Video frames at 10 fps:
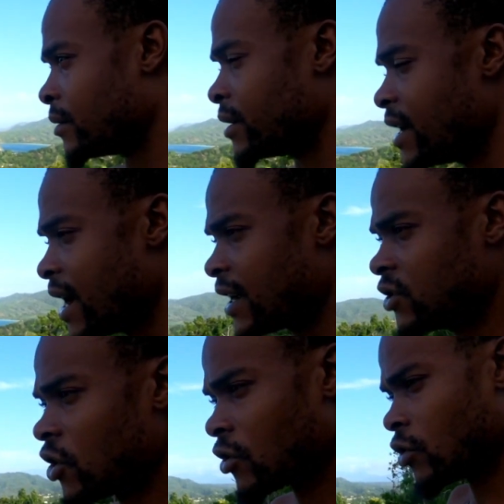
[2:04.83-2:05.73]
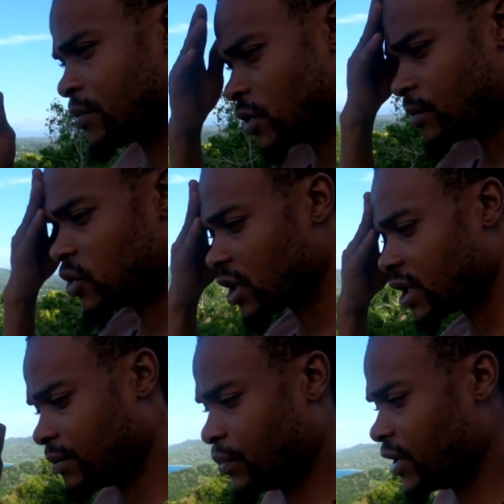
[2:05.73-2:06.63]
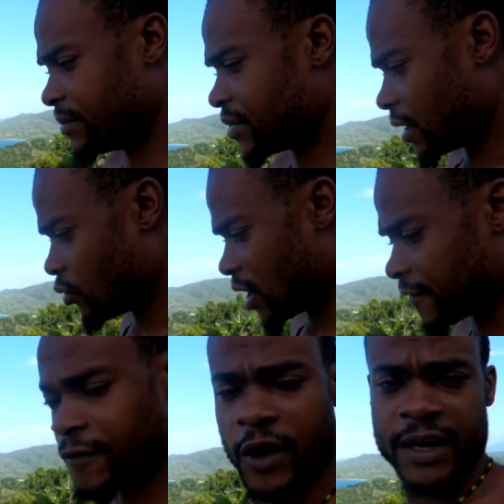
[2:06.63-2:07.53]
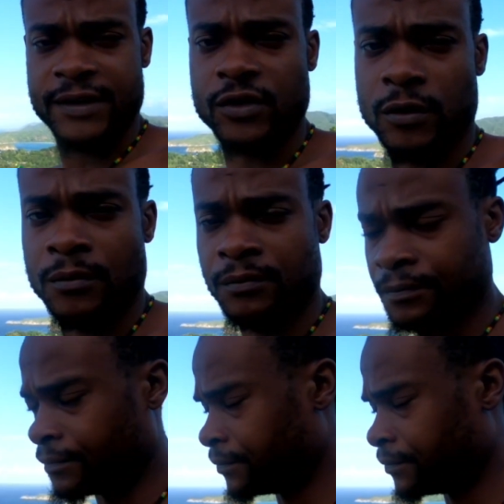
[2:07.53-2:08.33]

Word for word: They are jerk up some chicken peeps and want to fry some